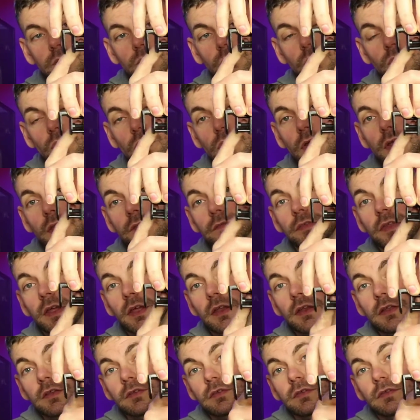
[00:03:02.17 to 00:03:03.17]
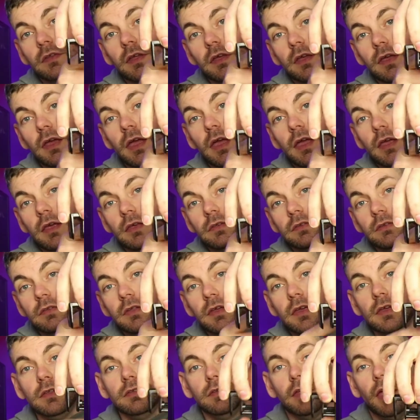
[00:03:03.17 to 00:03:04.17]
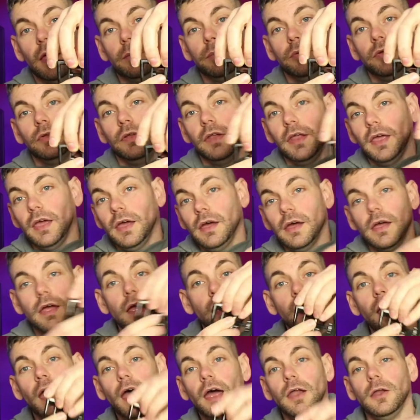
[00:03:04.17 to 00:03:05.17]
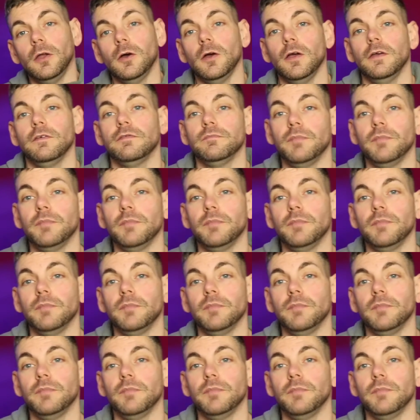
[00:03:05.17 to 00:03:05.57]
And what I have done is stick a sticky tab on there, and I